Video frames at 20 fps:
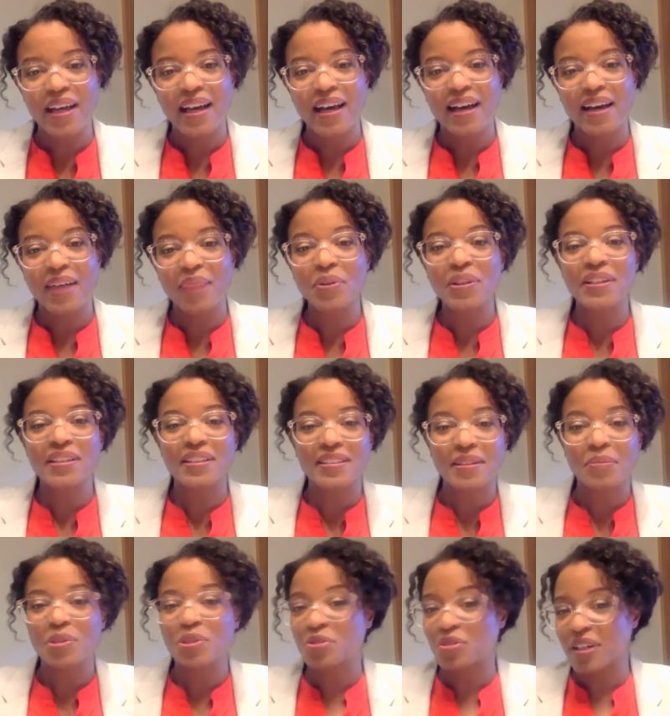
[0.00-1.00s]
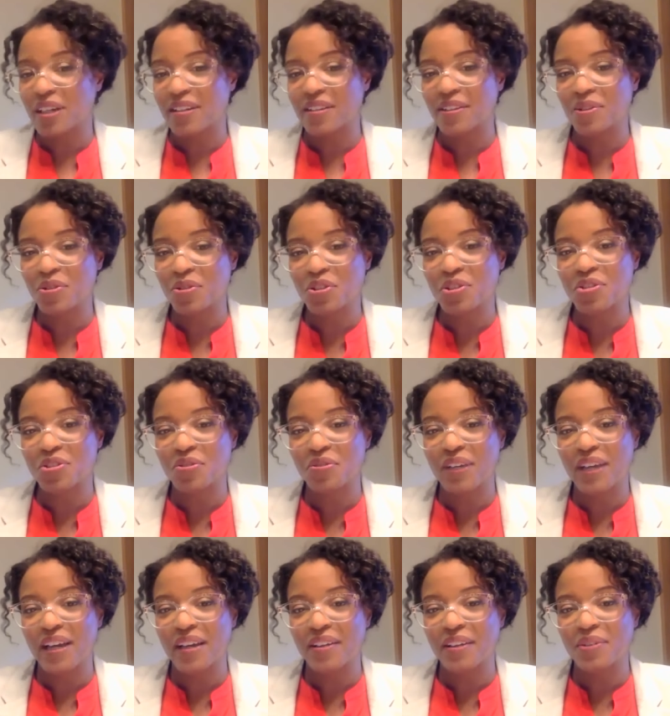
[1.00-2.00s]
uh, really to demonstrate the nutritional
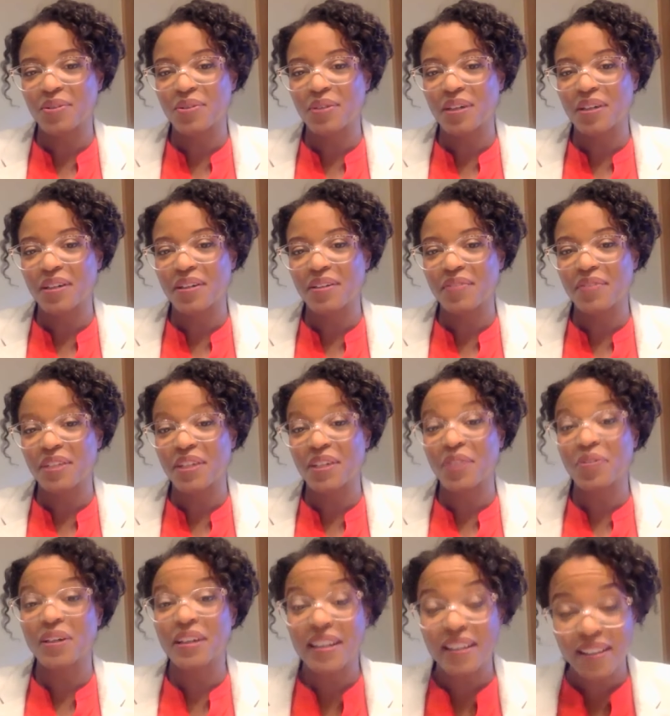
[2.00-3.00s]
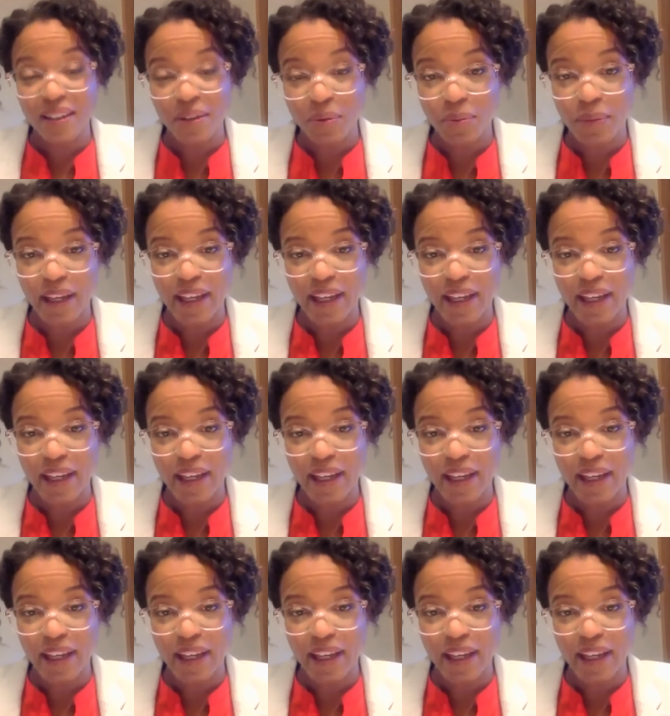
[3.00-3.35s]
value of the ingredient that we're